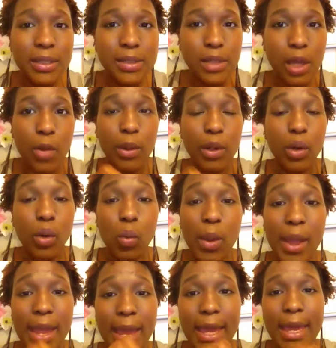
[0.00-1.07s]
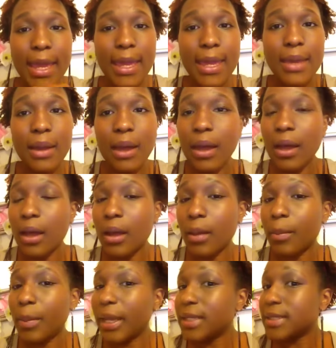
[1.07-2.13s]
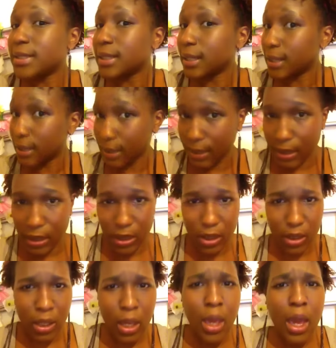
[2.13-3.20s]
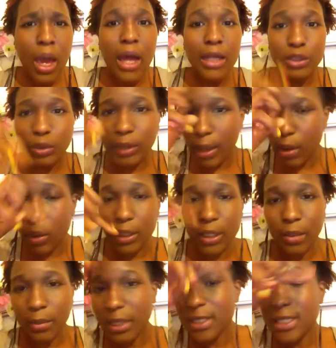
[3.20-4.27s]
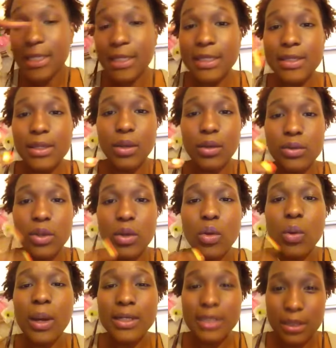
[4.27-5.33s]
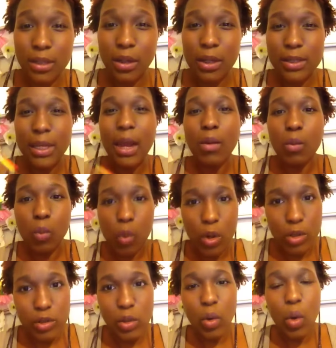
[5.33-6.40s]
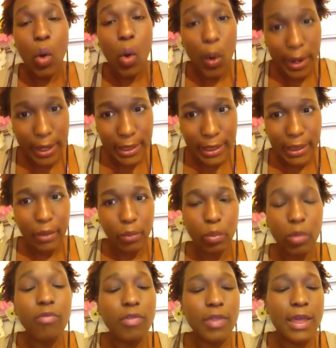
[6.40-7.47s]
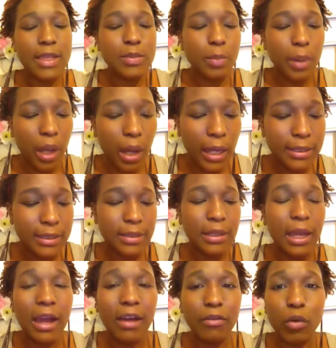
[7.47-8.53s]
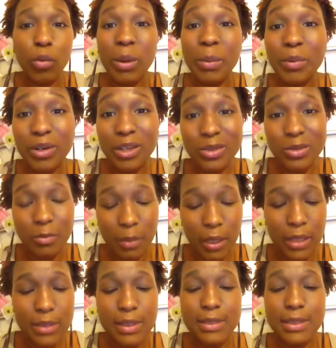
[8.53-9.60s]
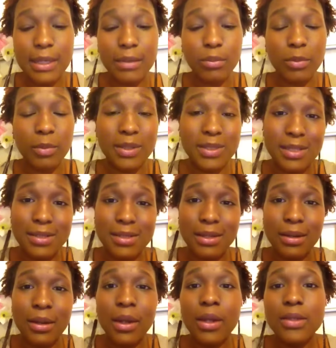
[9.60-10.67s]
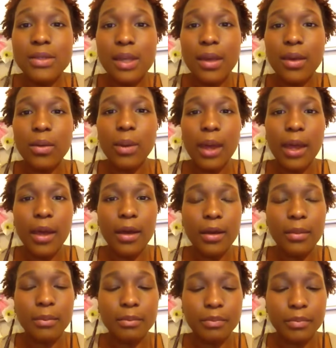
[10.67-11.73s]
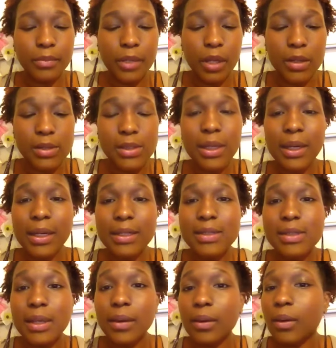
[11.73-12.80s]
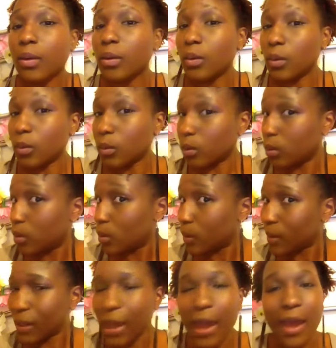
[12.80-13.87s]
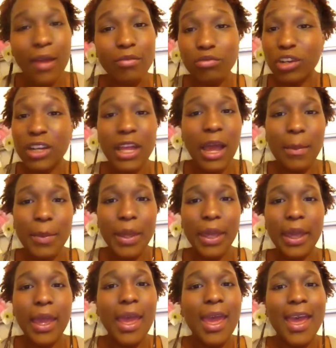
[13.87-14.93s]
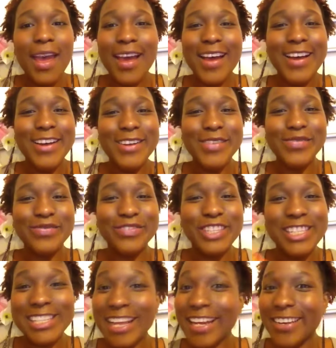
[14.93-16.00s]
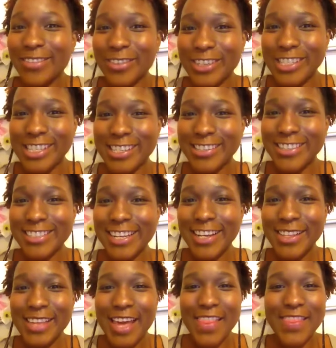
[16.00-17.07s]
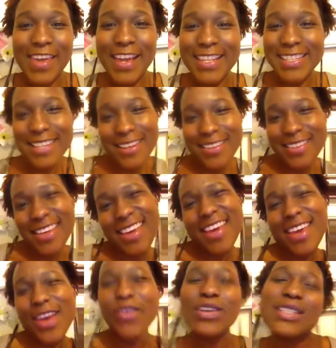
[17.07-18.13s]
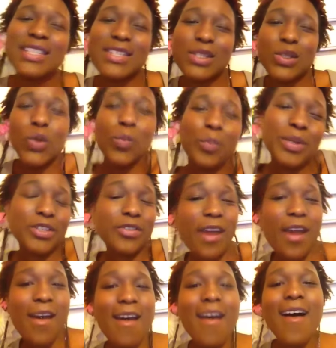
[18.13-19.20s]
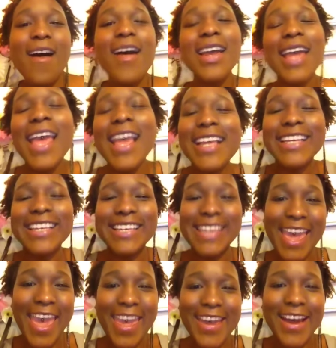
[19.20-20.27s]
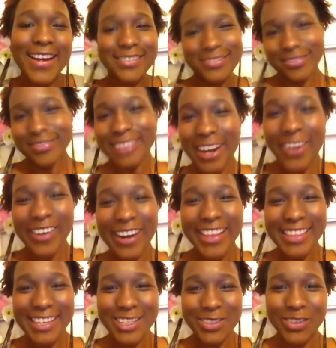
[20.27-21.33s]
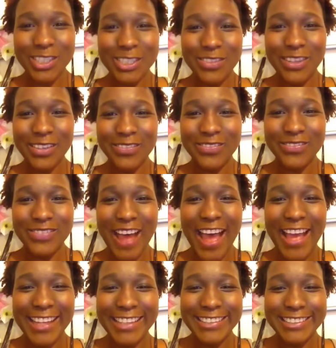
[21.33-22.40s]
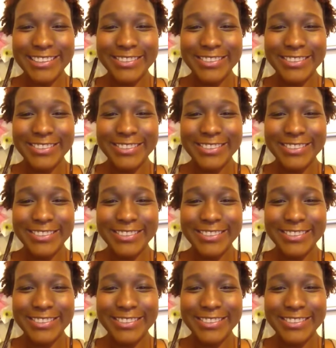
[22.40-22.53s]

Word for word: does go a long way uh, basically i do get oily in my t-zone so i did notice that i was oily with this, but I didn't have all my products with me because I stayed with my sister. So um, last night, so yeah, really happy. Um, just letting everybody else know that they sell them. It's in Superdrug. Yeah. All right. Thanks for watching me. Bye.